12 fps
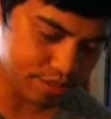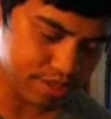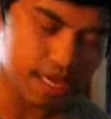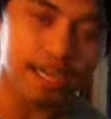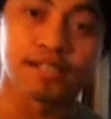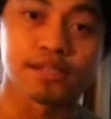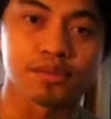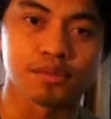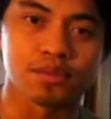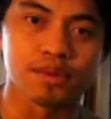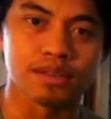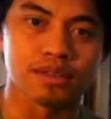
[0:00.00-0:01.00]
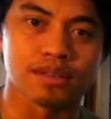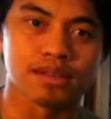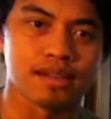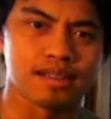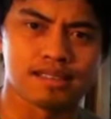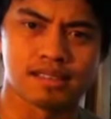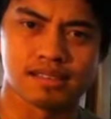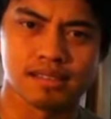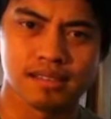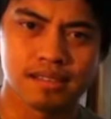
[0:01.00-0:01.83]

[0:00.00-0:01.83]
God's will, God's